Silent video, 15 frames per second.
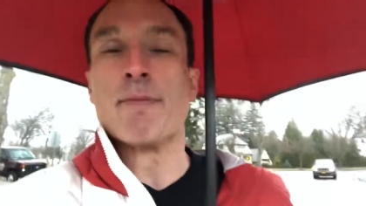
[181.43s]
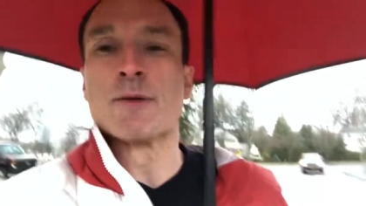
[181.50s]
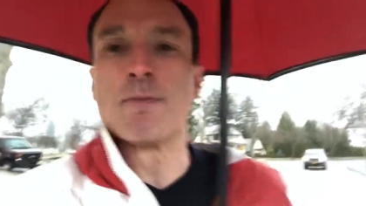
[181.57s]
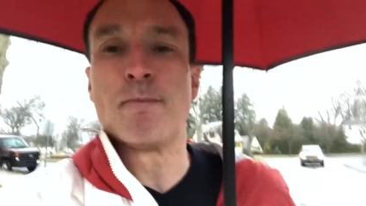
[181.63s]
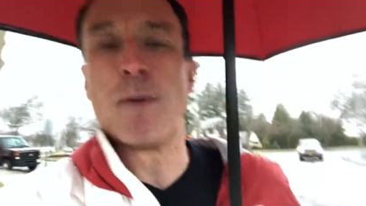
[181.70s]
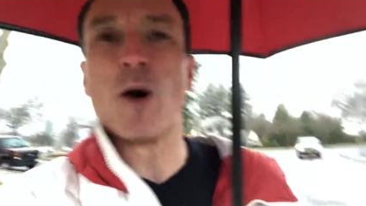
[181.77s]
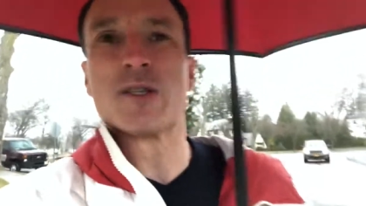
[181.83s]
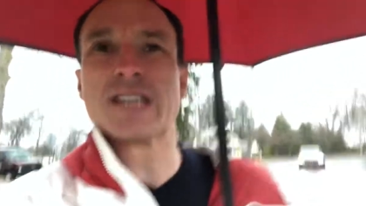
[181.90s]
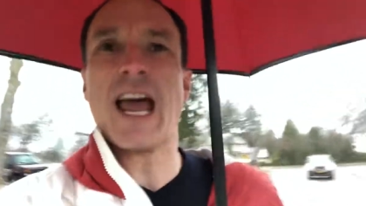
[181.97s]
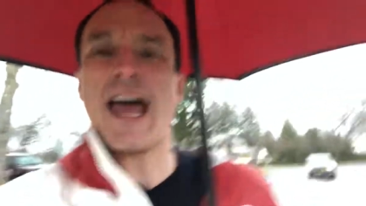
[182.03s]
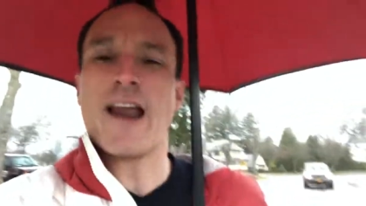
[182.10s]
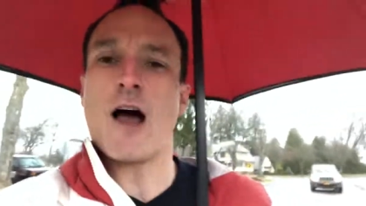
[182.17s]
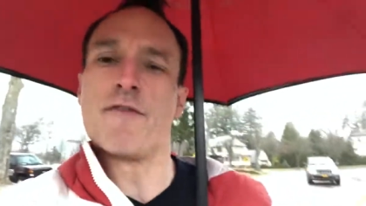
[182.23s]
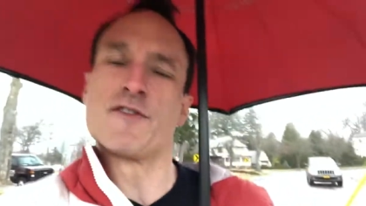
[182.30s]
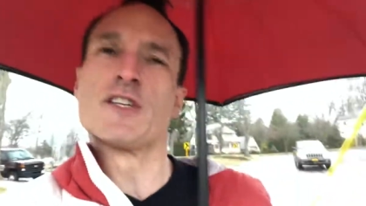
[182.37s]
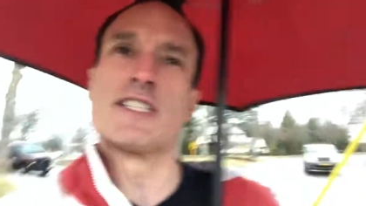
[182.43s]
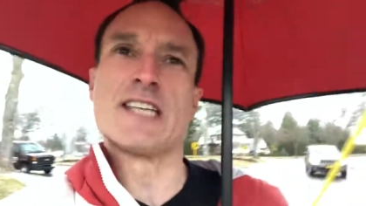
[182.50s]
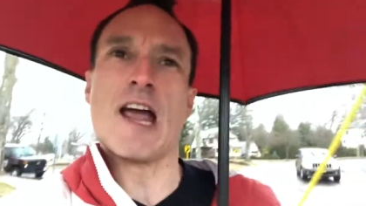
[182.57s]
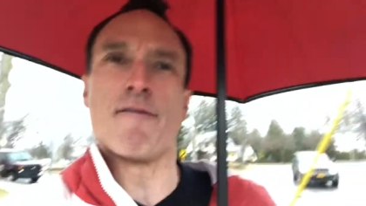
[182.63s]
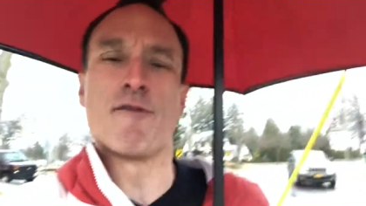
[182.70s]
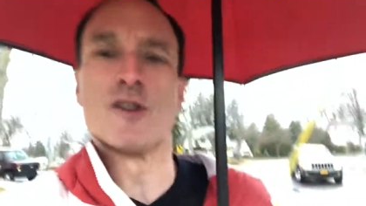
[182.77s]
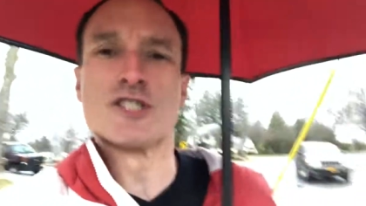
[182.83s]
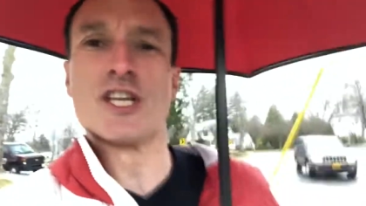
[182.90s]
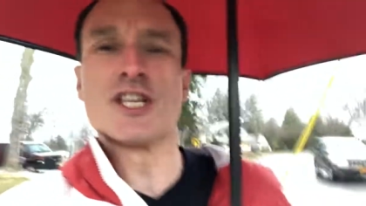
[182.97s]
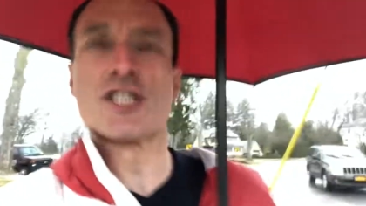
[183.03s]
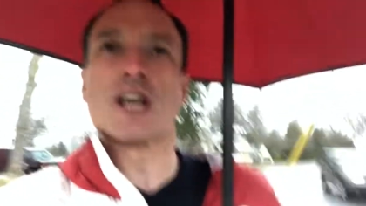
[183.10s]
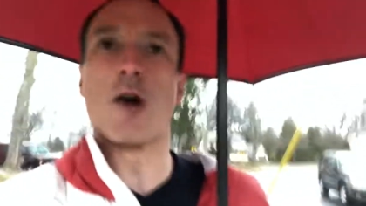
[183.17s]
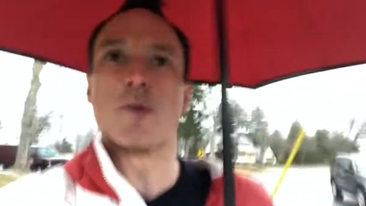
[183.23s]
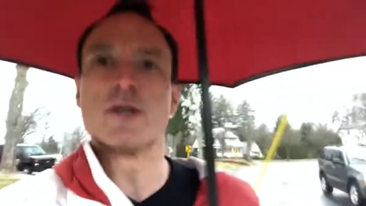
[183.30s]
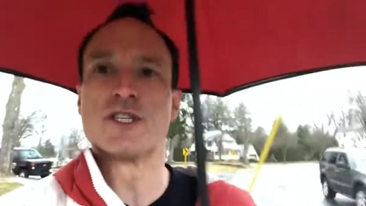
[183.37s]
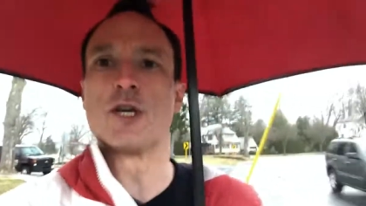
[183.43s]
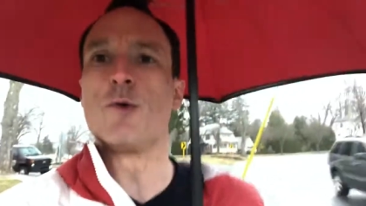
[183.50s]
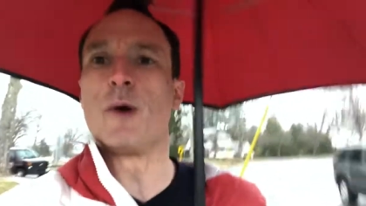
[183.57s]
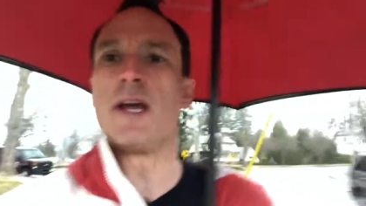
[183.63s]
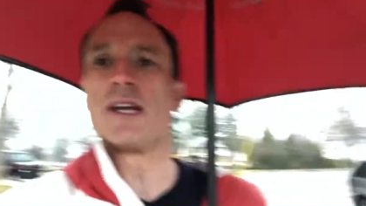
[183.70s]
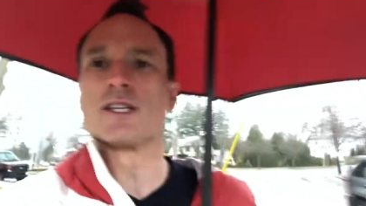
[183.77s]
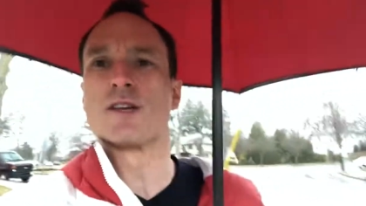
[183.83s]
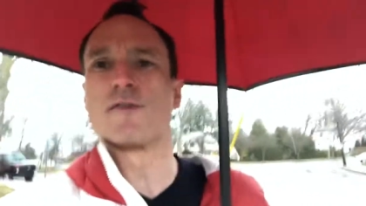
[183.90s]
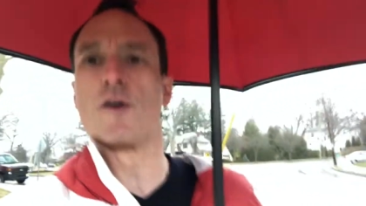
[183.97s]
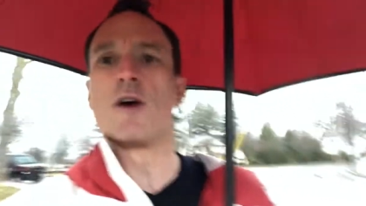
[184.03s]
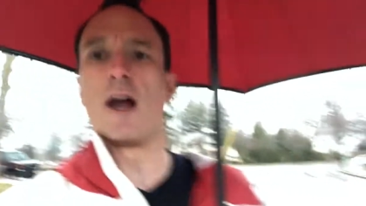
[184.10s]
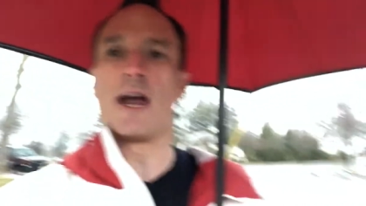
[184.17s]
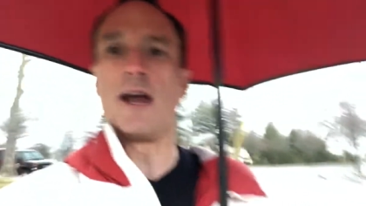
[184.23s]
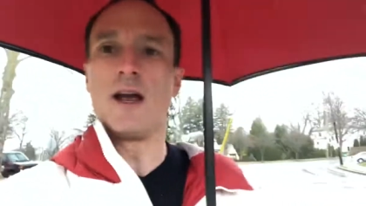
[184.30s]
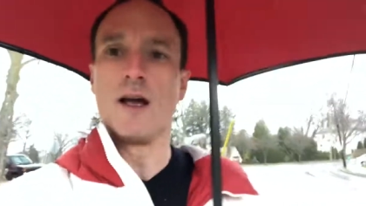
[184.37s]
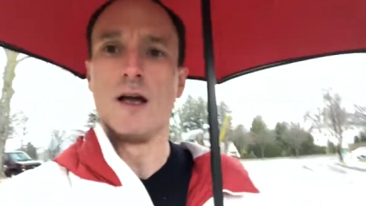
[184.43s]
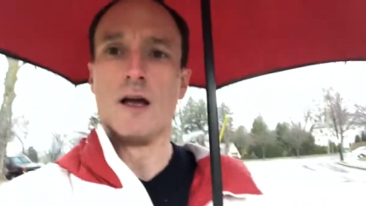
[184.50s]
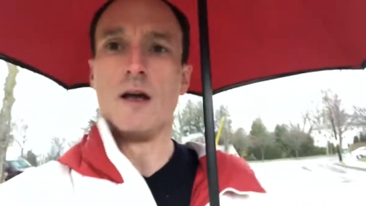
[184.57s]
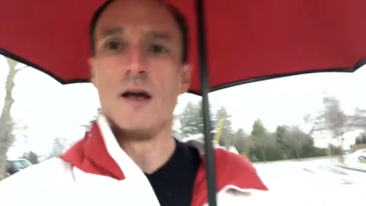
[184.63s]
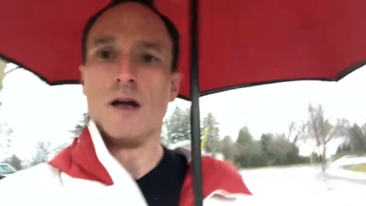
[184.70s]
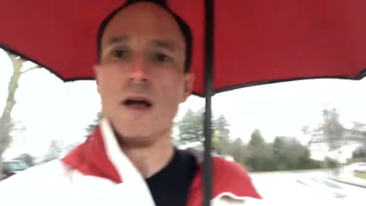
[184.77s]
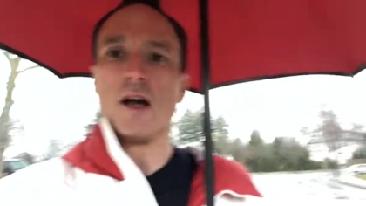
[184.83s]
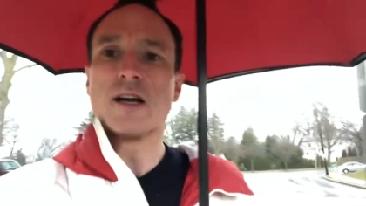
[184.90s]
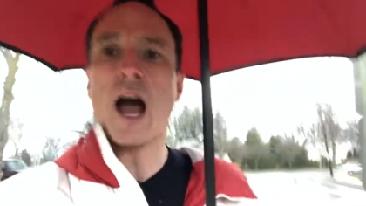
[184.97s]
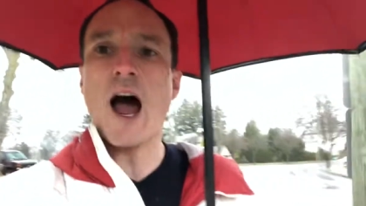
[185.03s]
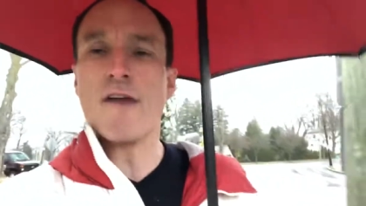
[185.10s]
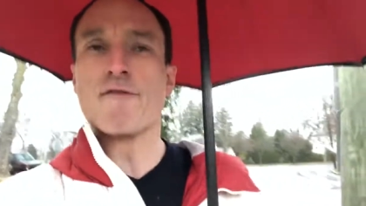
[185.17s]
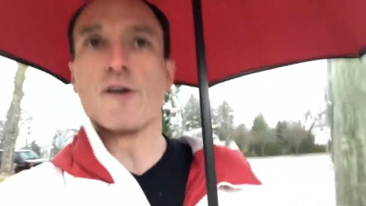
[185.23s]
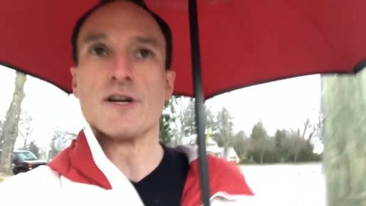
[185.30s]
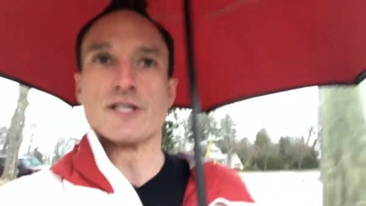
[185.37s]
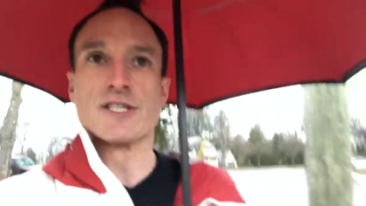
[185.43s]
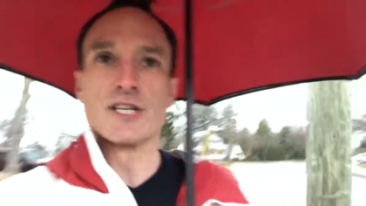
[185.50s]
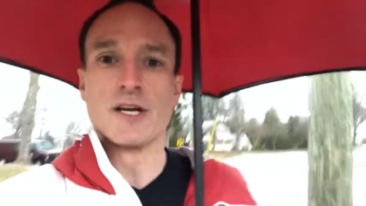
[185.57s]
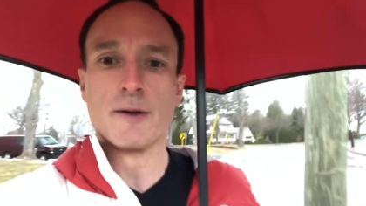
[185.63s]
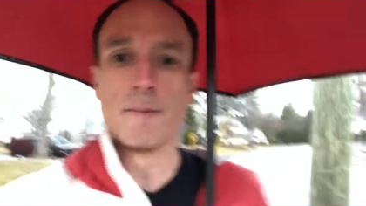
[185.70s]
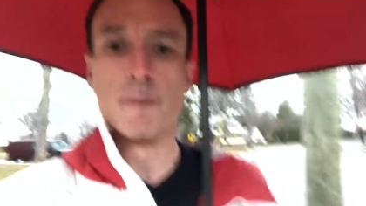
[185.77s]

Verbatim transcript: supposed to head off to San Francisco in 2 weeks for a conference.